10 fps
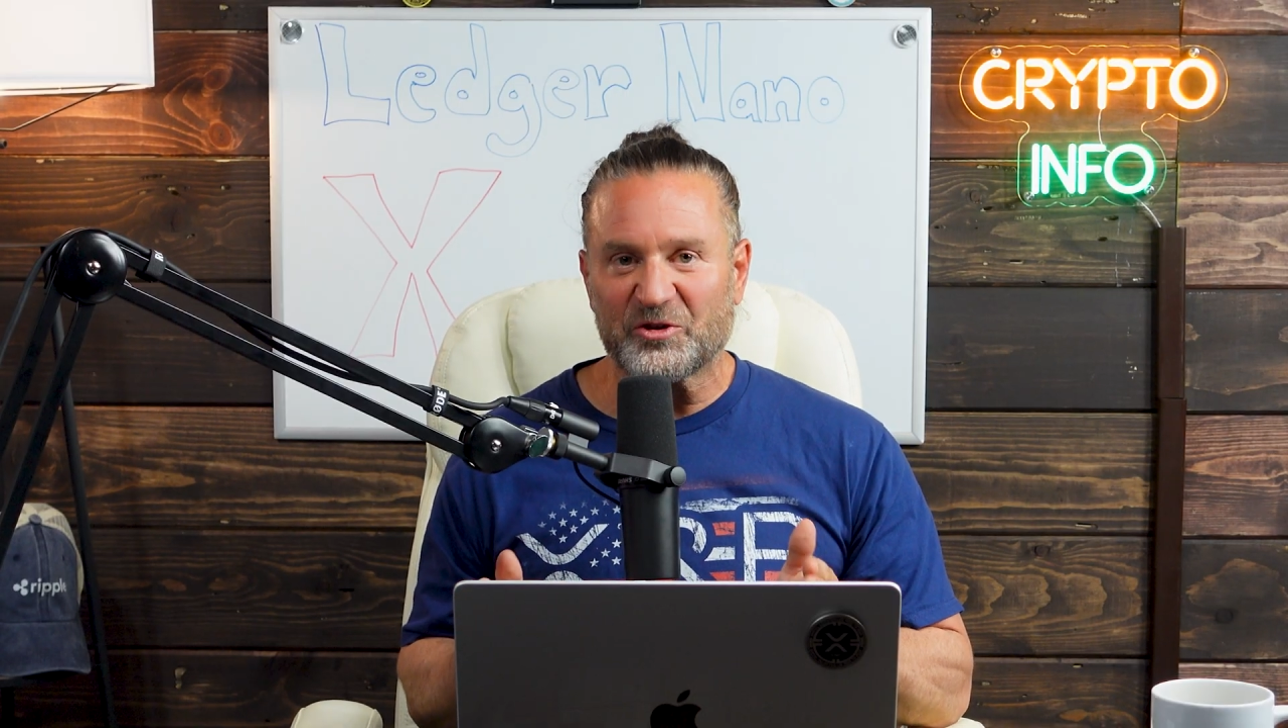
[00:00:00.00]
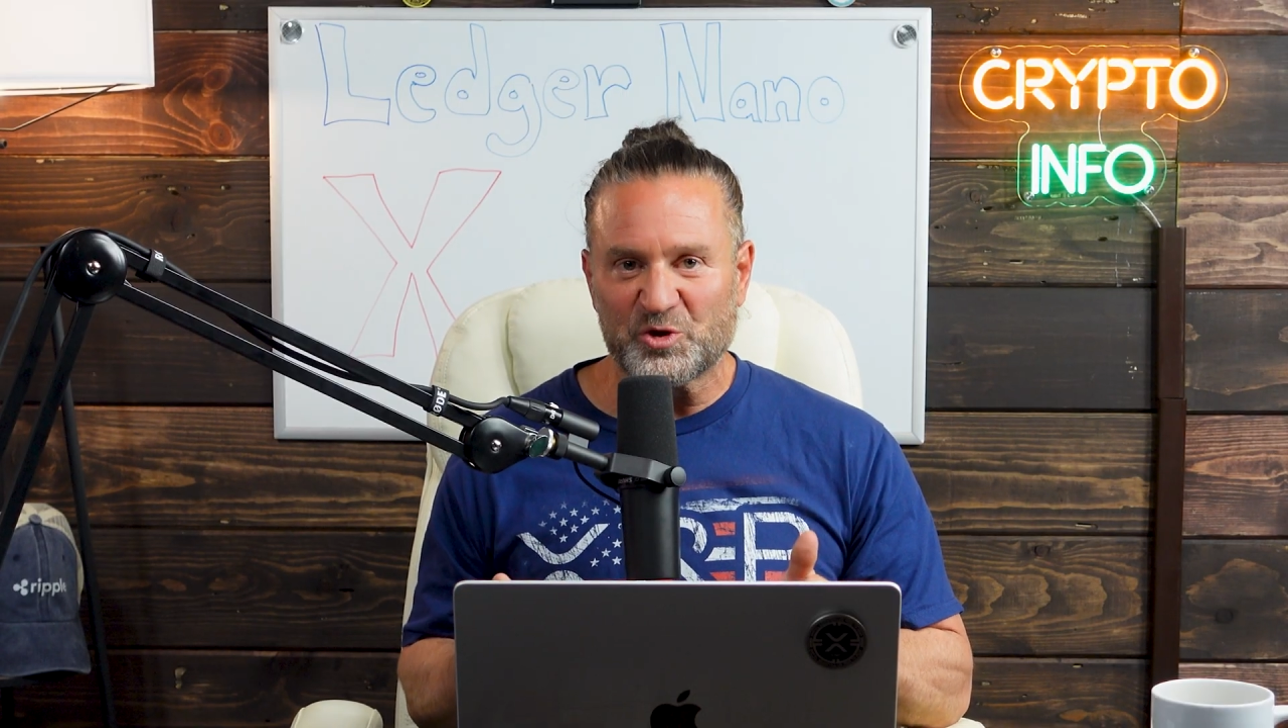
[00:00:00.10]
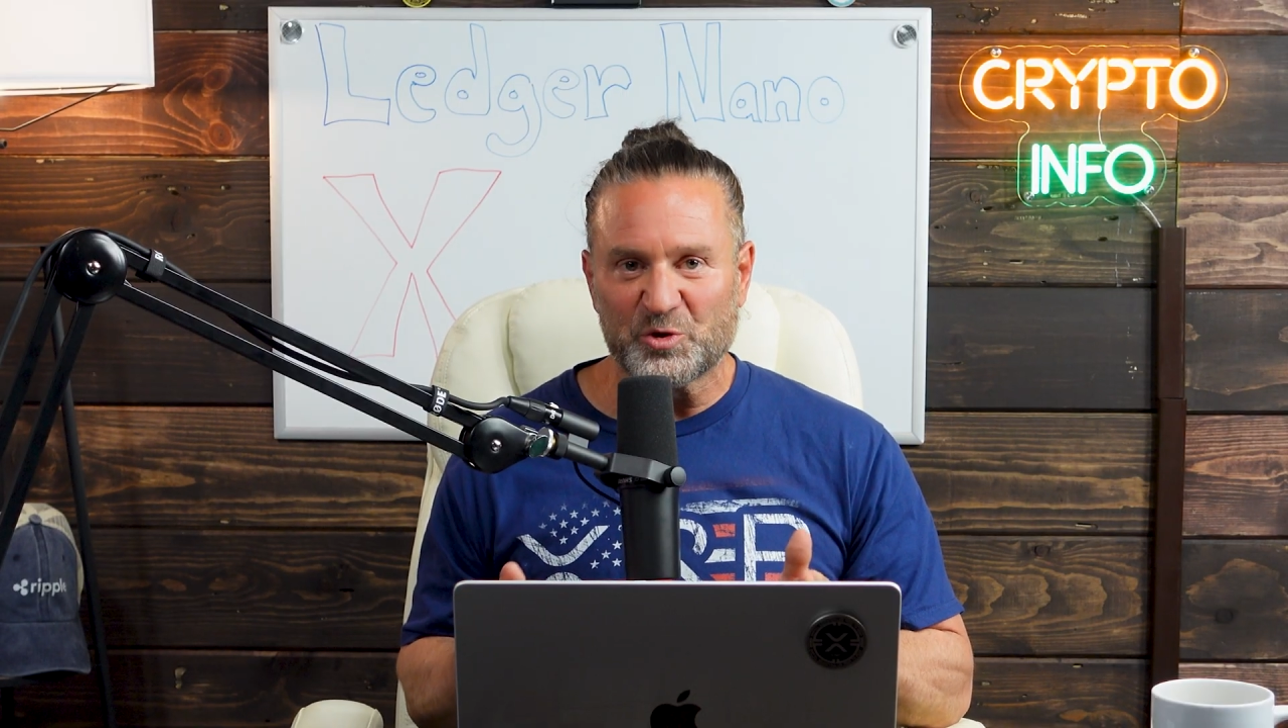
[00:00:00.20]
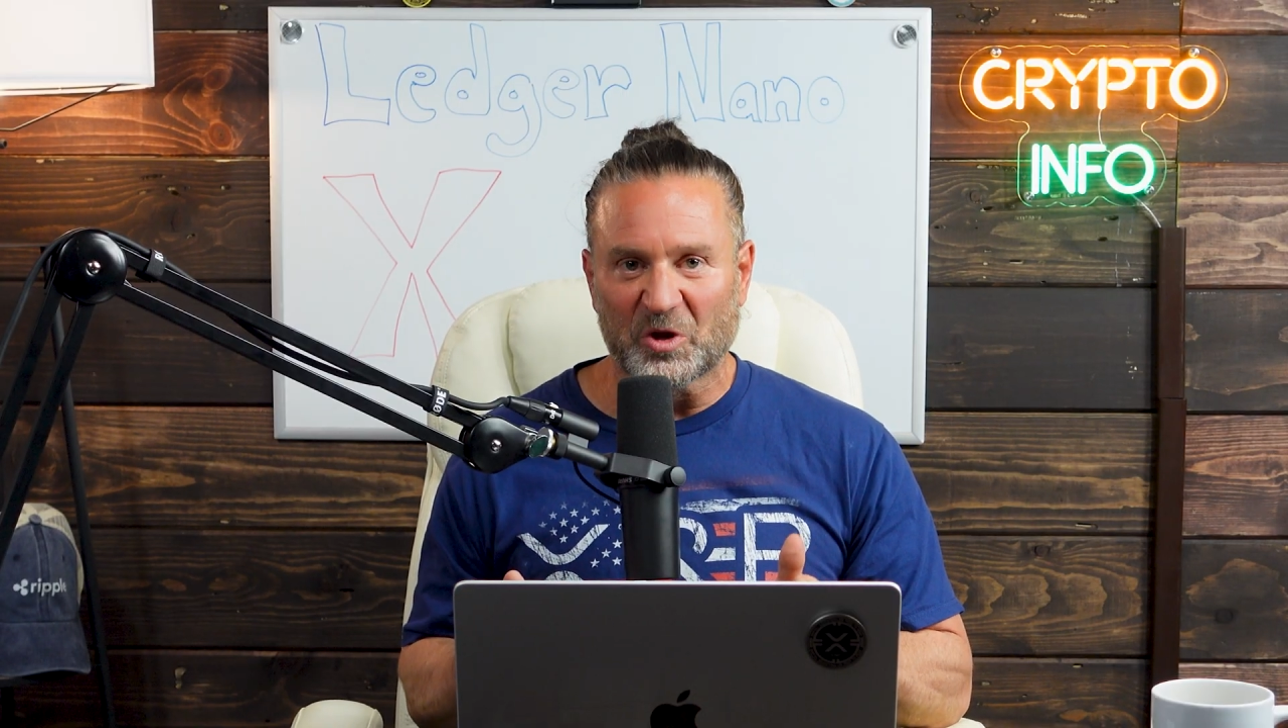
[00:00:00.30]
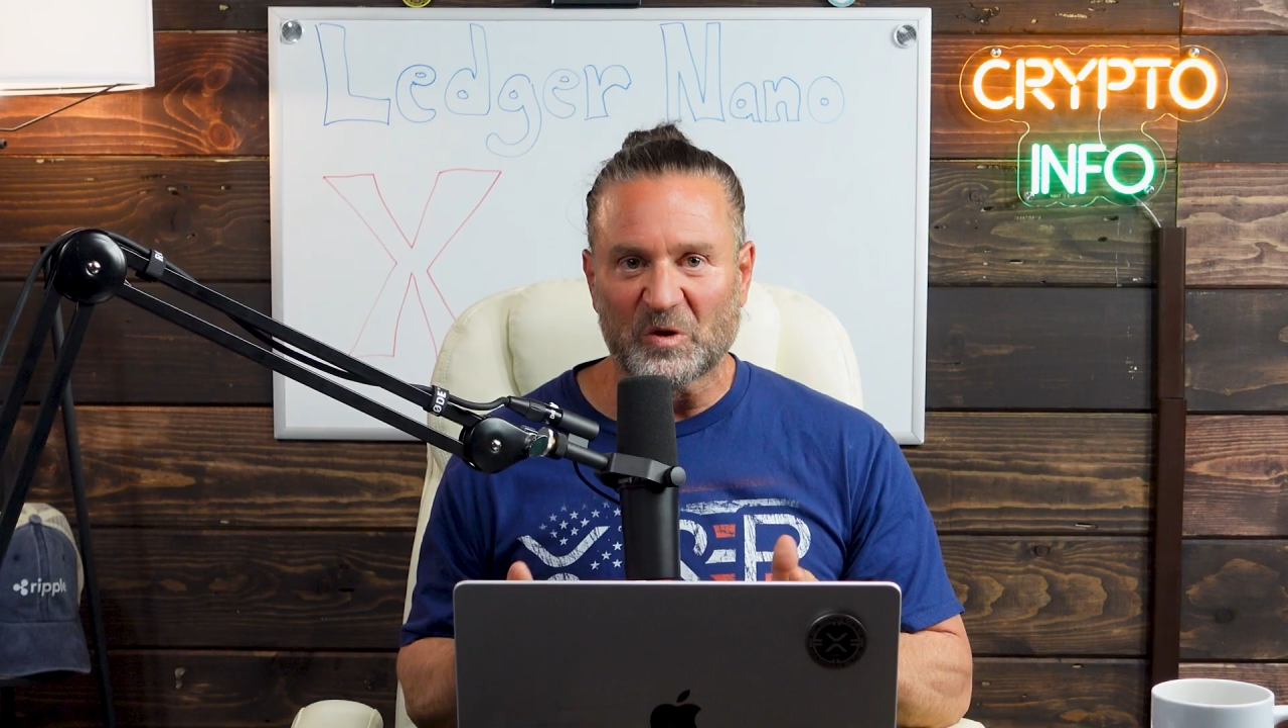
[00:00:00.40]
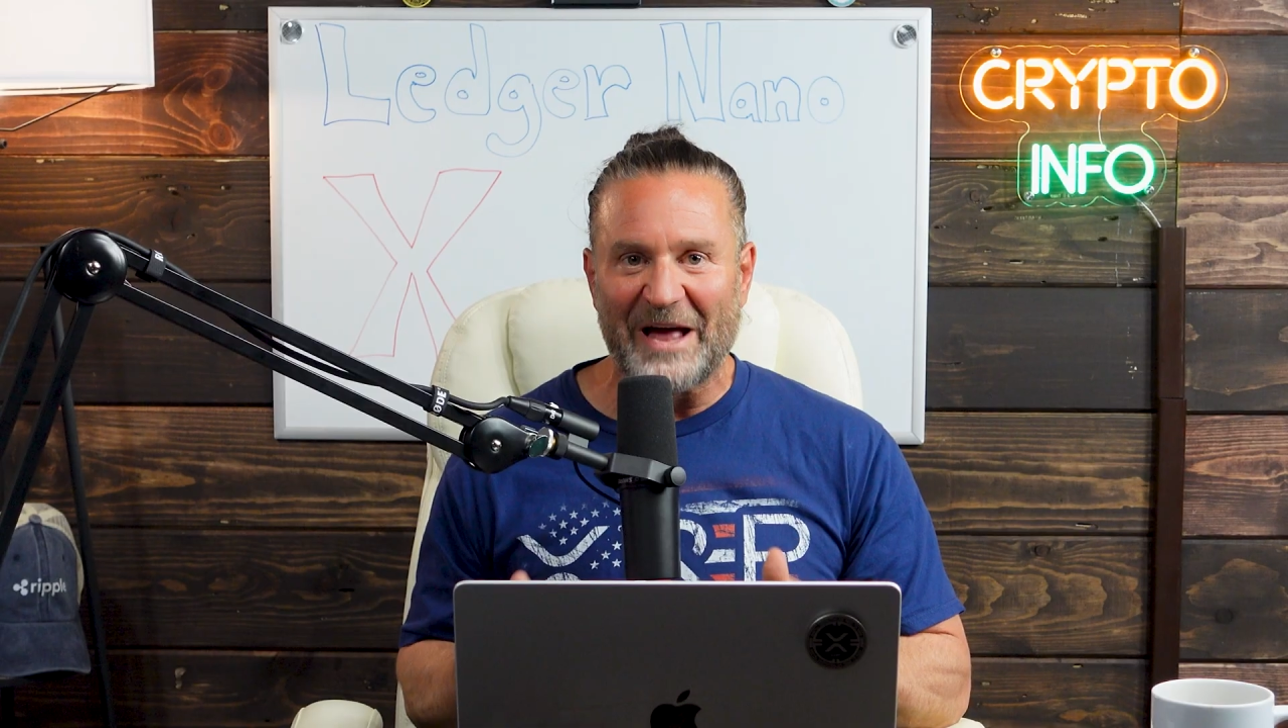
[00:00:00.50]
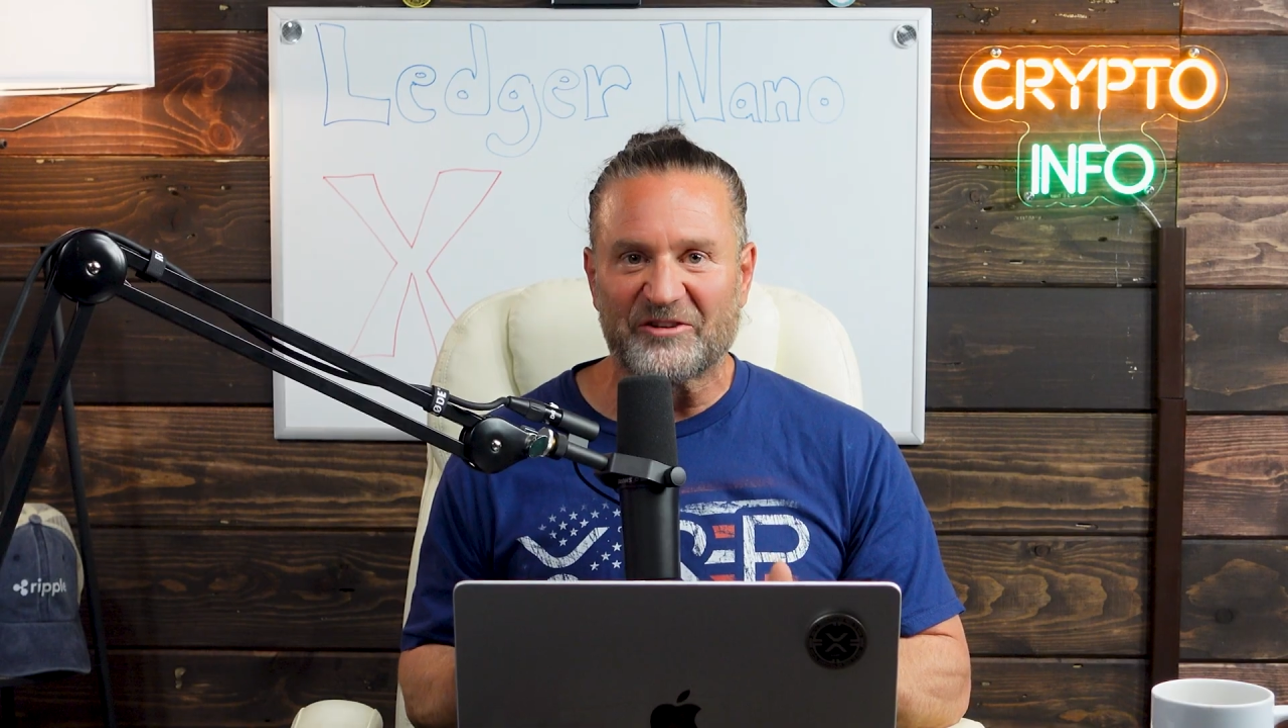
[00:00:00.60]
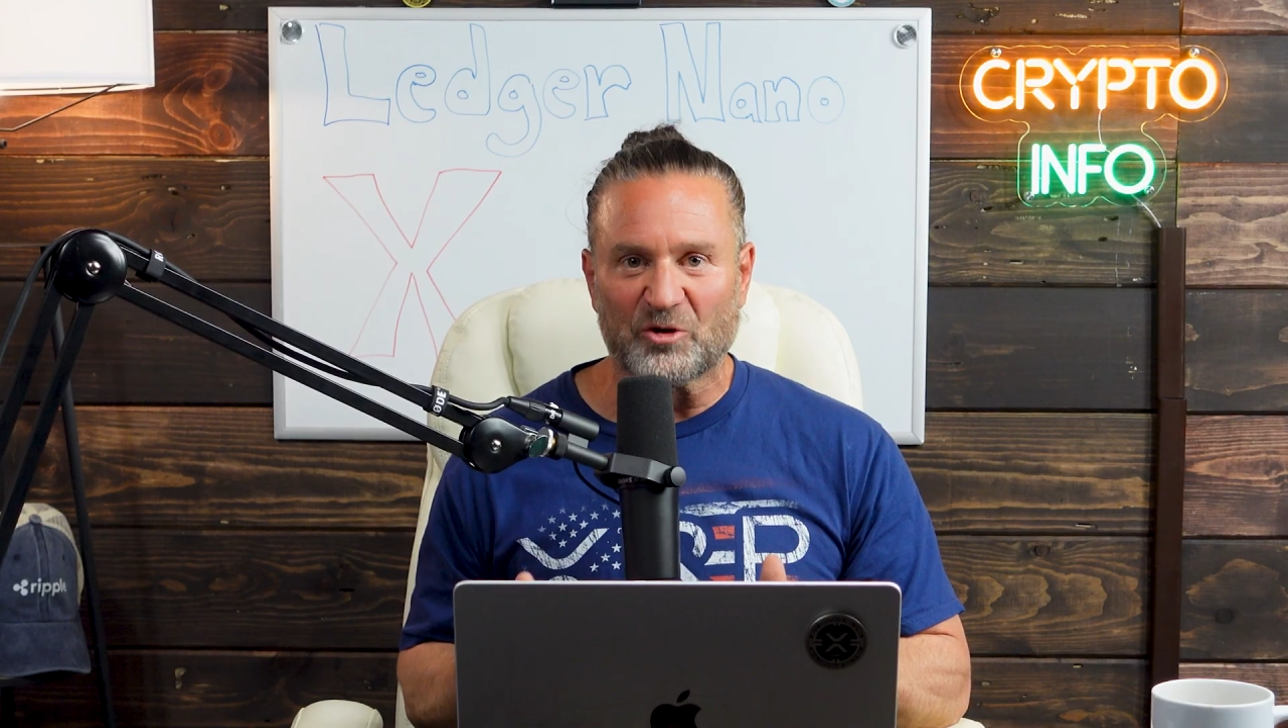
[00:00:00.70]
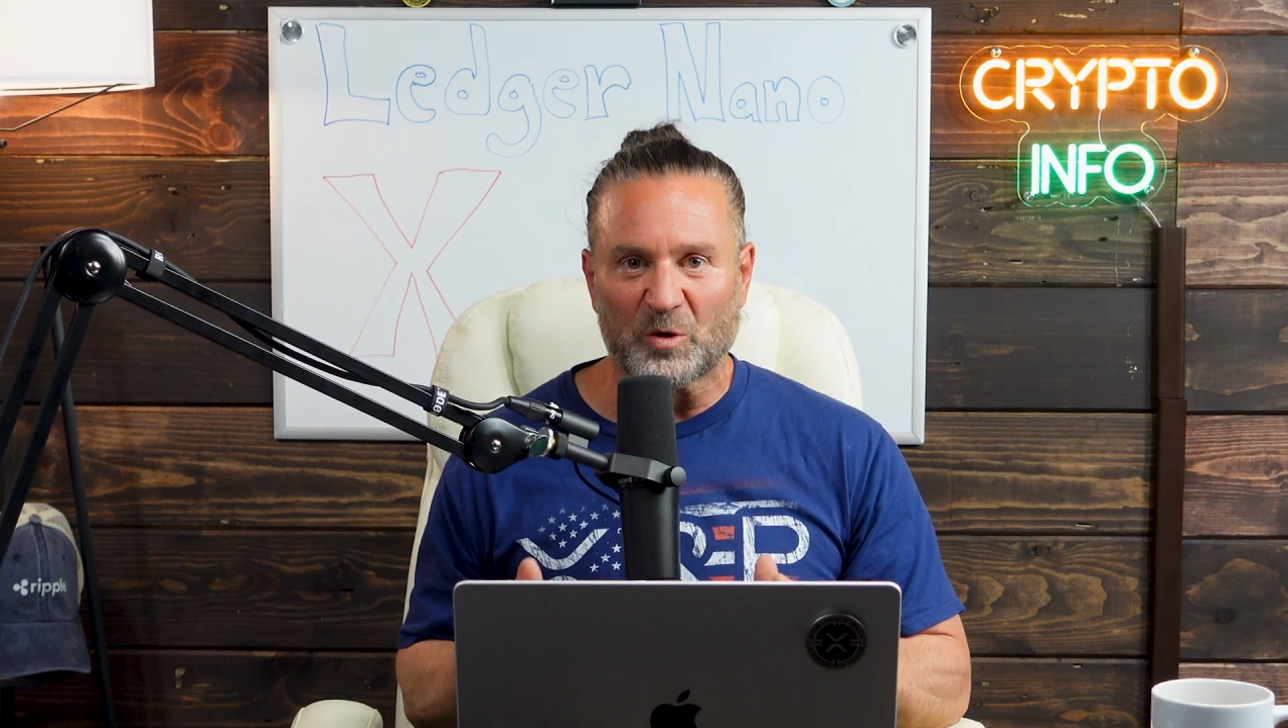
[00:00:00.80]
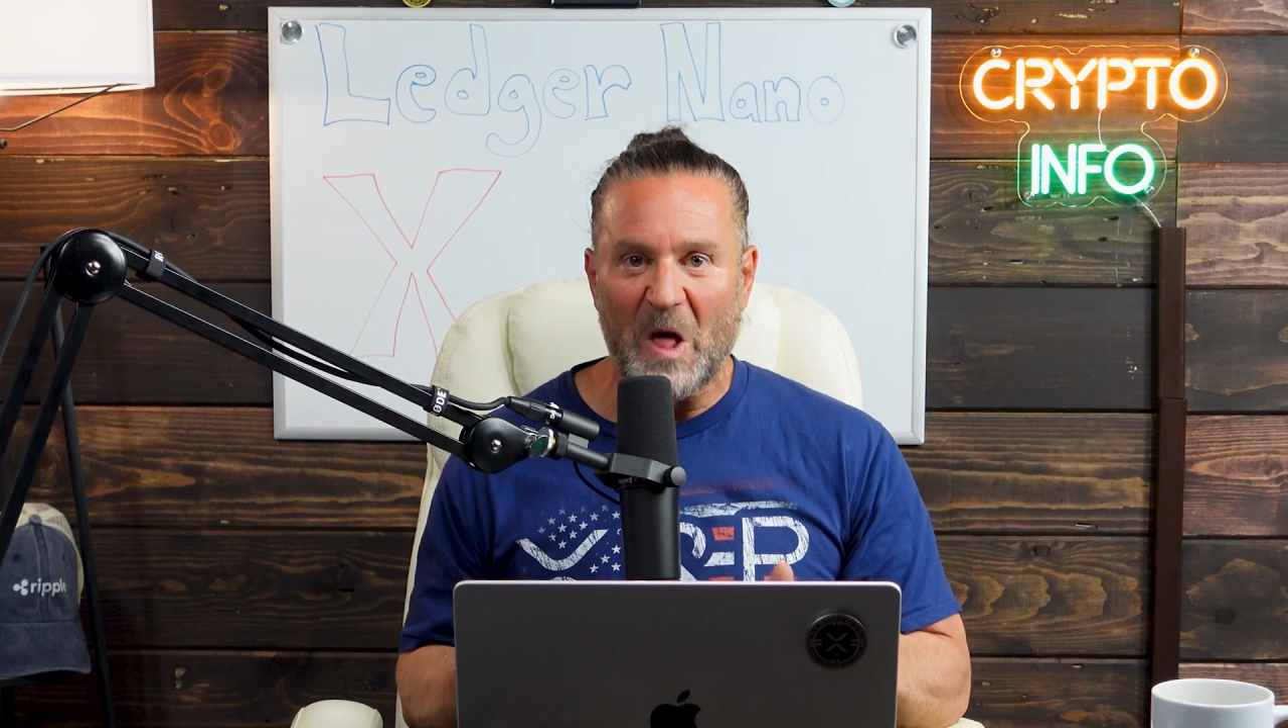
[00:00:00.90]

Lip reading: to the Ledger